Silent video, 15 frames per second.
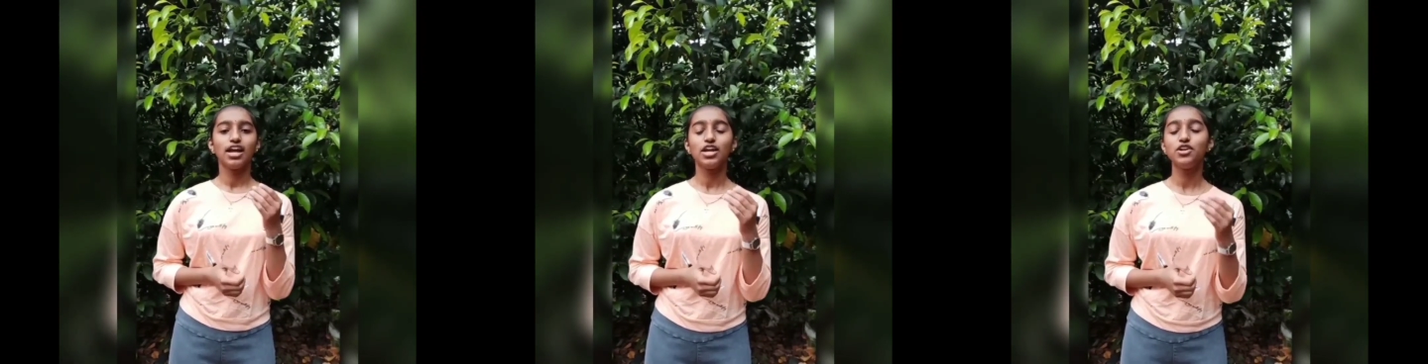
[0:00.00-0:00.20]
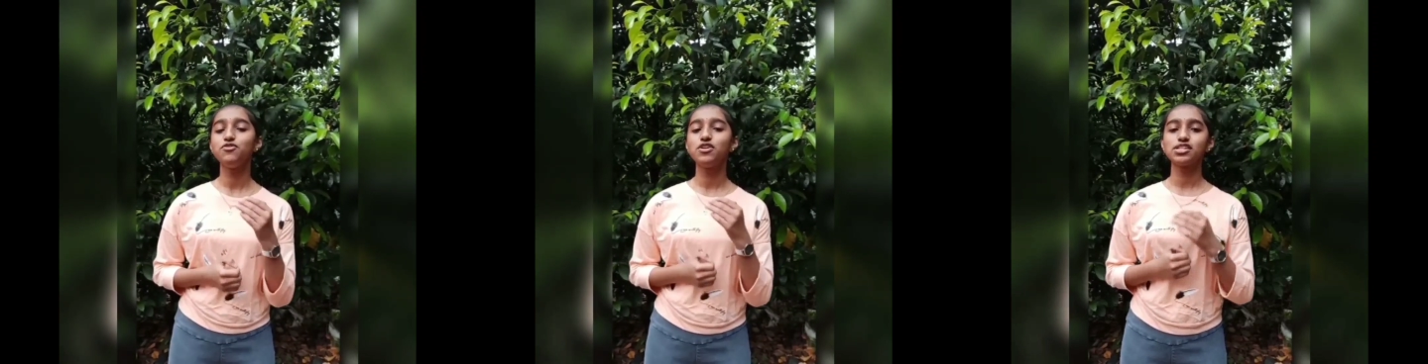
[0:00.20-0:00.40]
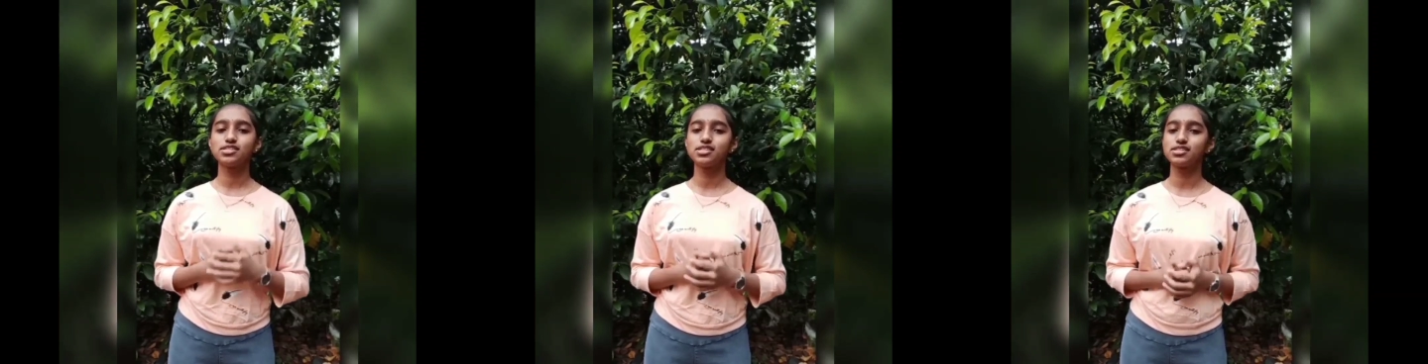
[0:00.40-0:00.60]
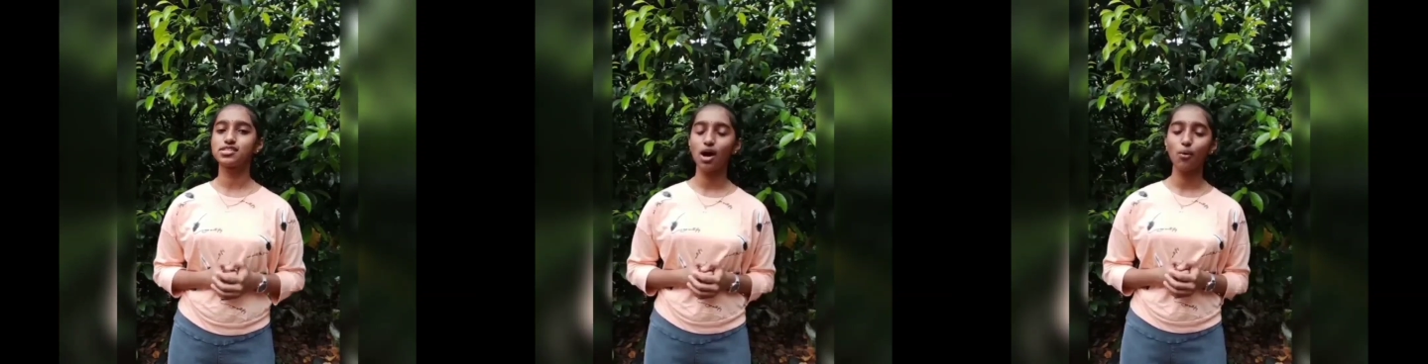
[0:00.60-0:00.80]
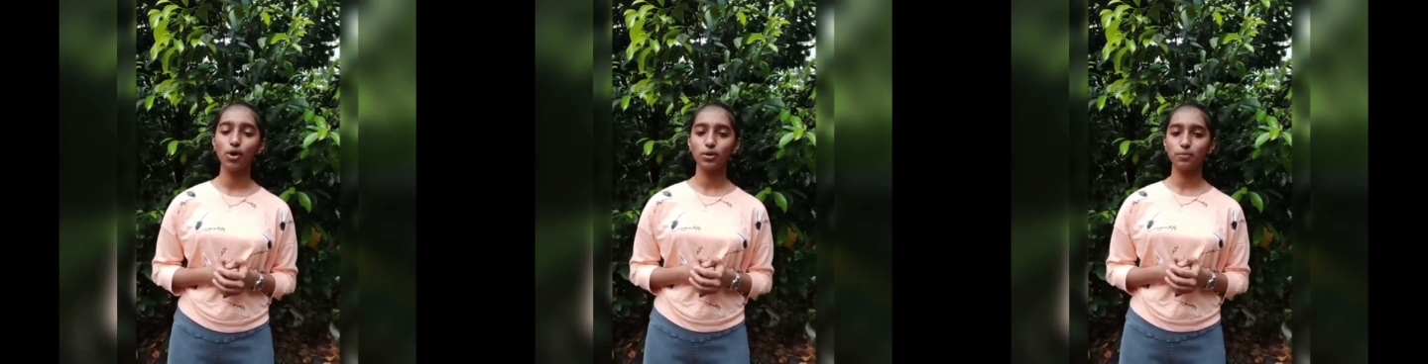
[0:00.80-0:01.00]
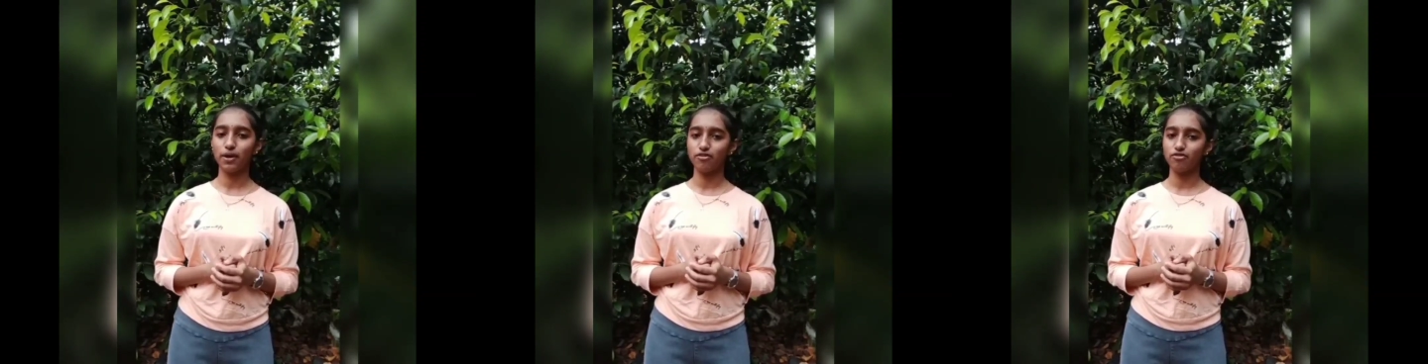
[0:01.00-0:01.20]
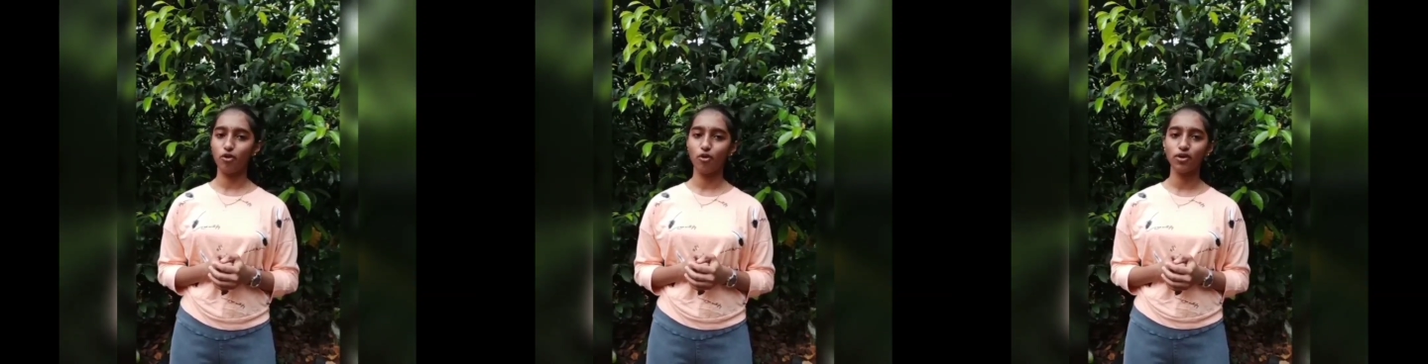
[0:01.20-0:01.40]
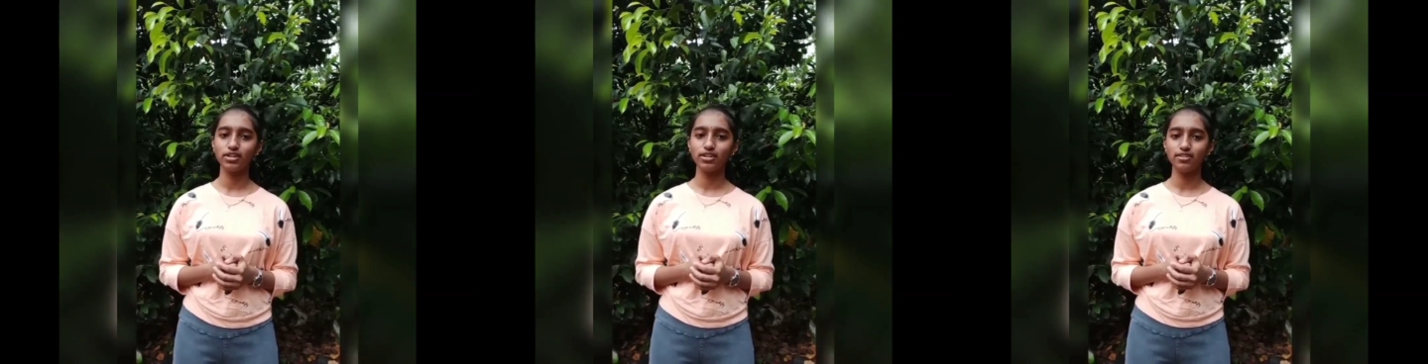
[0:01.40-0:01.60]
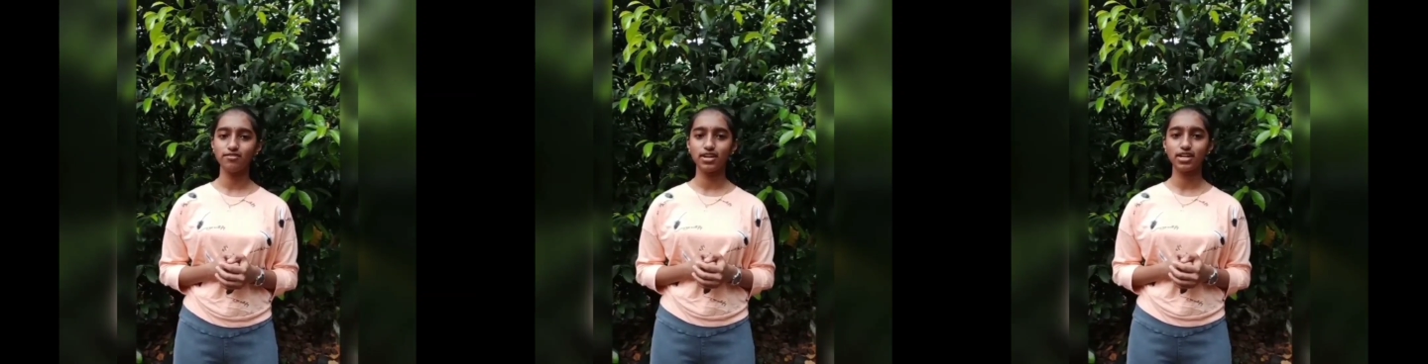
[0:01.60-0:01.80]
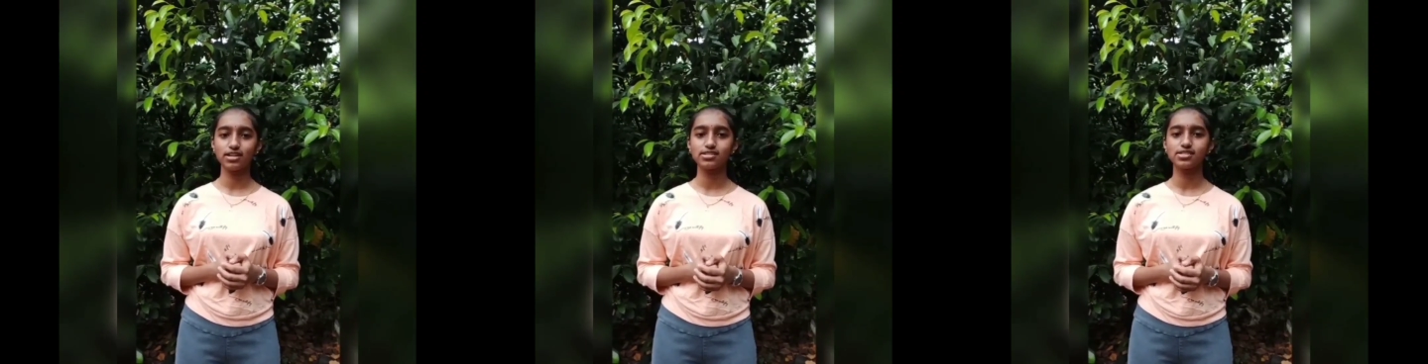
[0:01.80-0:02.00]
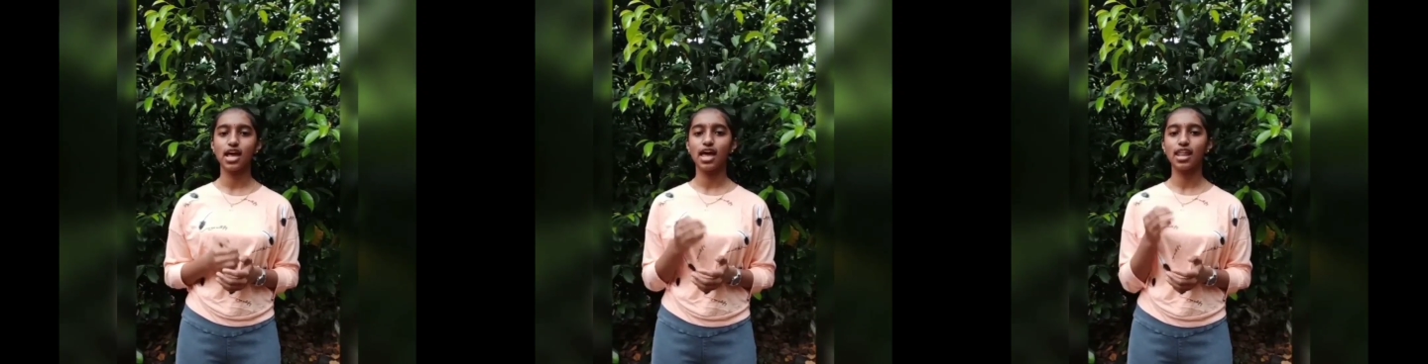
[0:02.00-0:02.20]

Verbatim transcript: It was discovered by foreign invaders